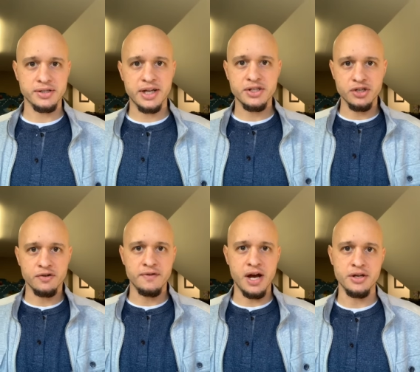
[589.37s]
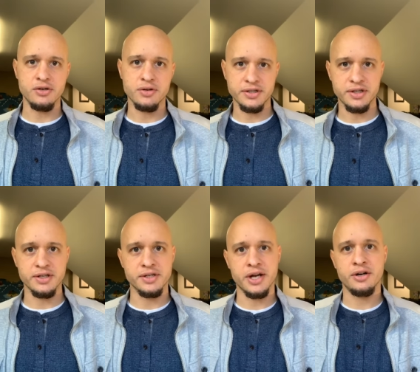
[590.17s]
that's your value as a
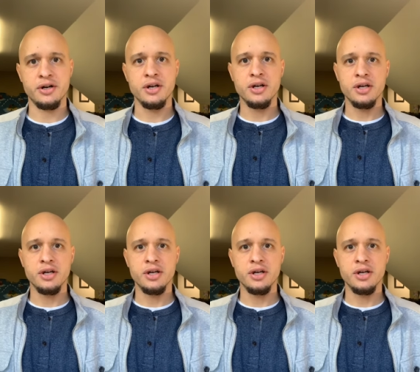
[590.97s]
designer.